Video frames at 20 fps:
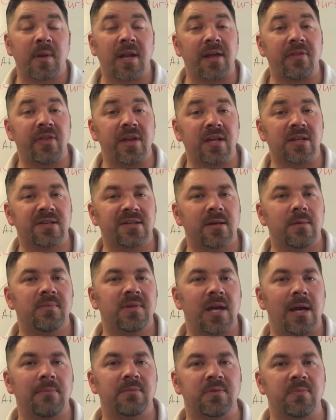but I think
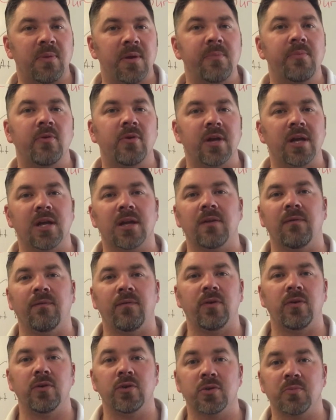sometimes people get
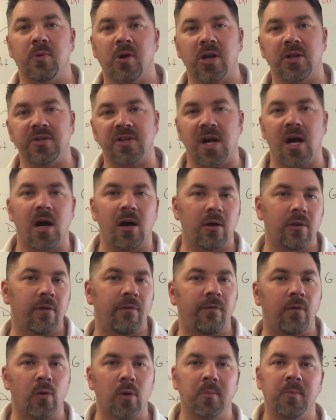confused because all
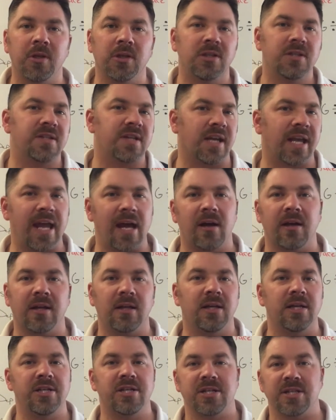the formulas and
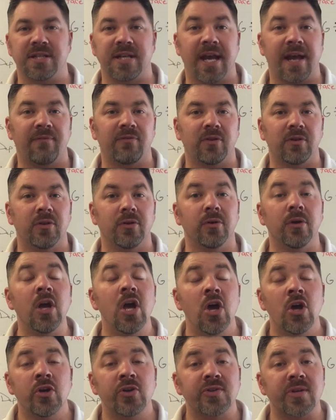calculations they have to do.
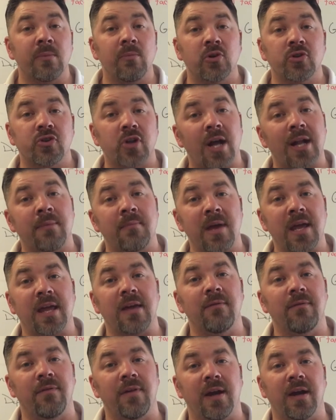So I'm going to try to
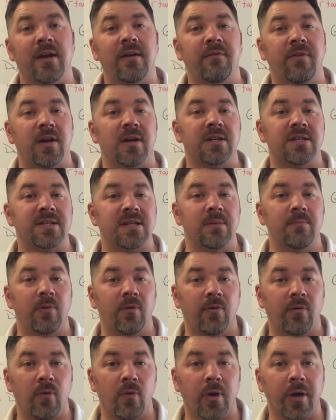make it very, very
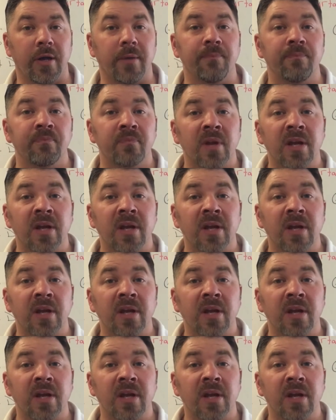simple for you.